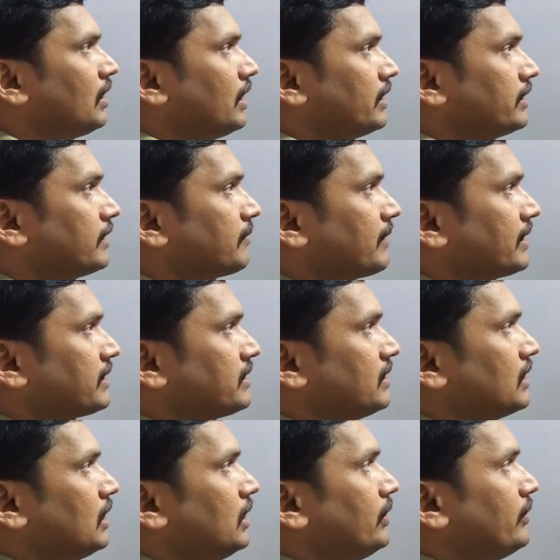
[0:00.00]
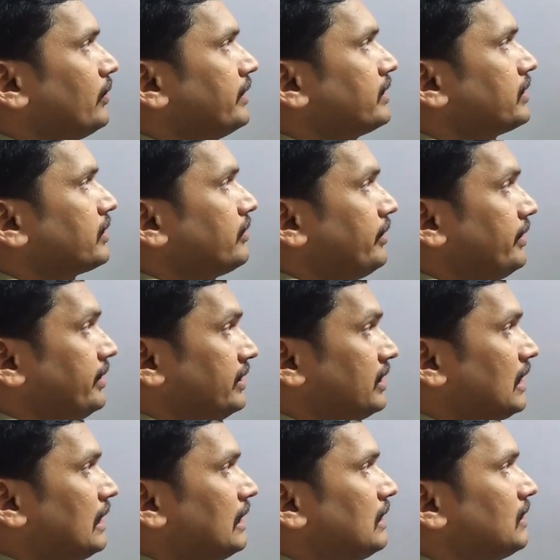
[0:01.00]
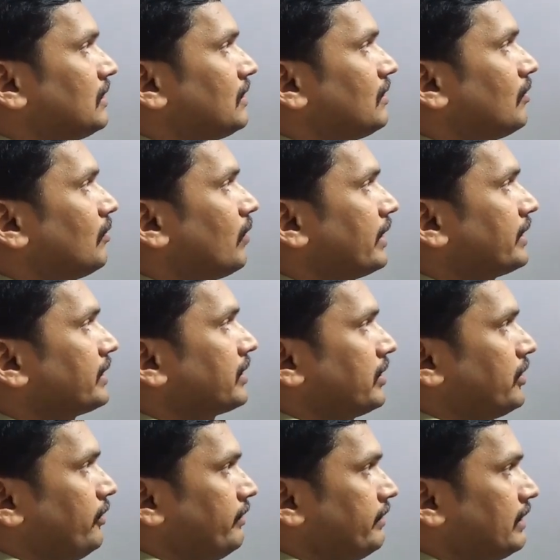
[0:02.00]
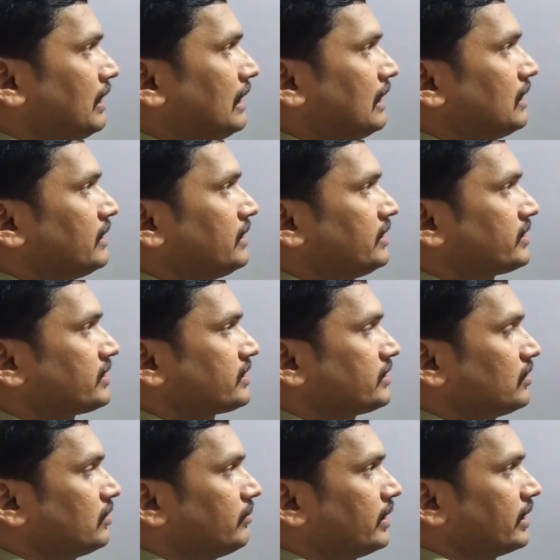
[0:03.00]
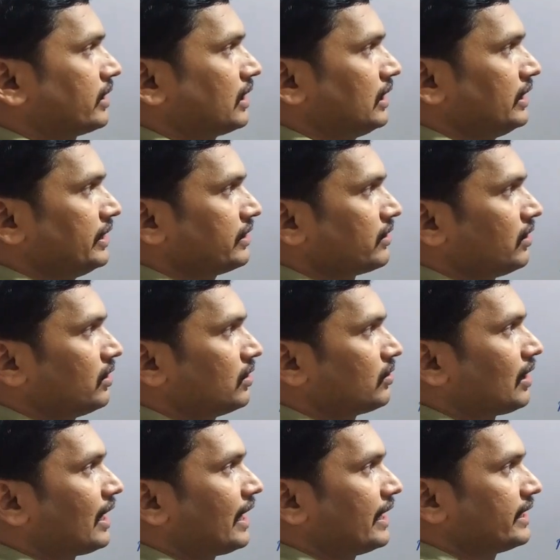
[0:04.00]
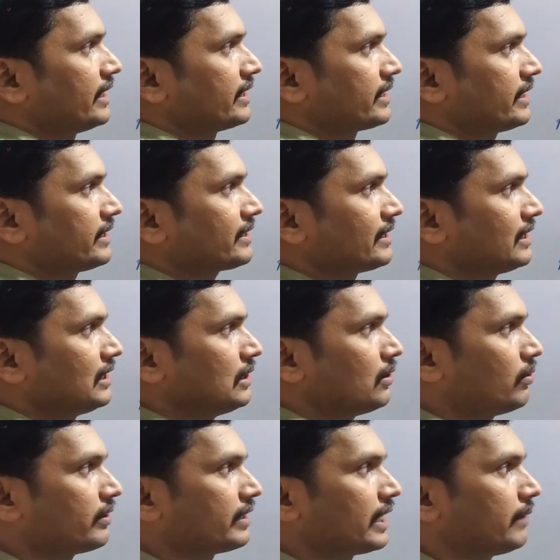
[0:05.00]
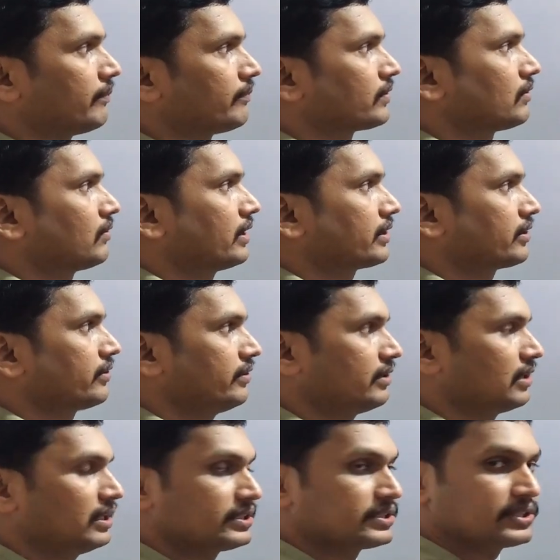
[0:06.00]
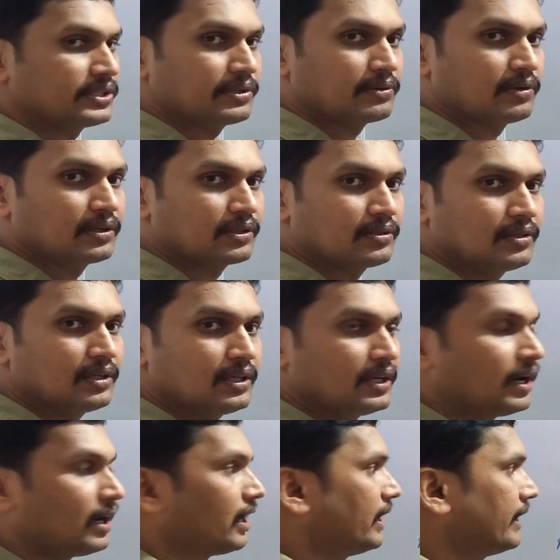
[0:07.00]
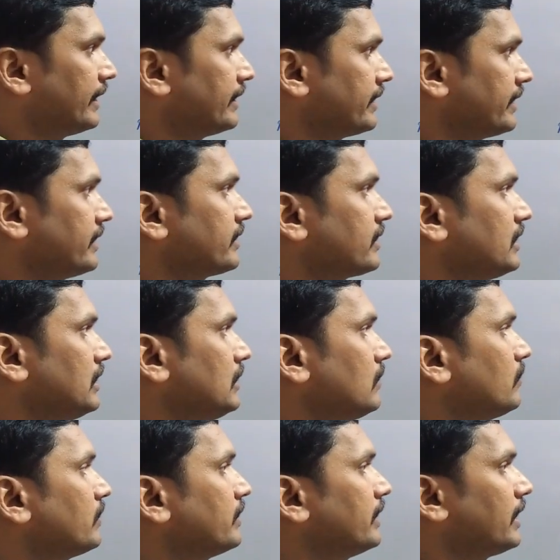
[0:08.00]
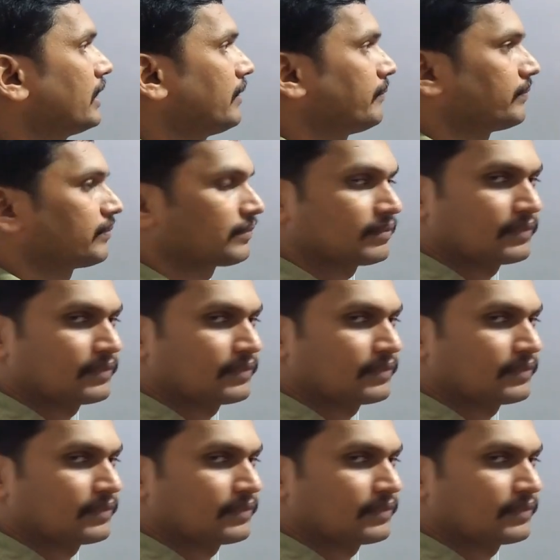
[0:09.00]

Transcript: Another practical unit, quintal. 1 quintal is numerically equal to 100 kilogram. 1 quintal is equal to 100 kilogram.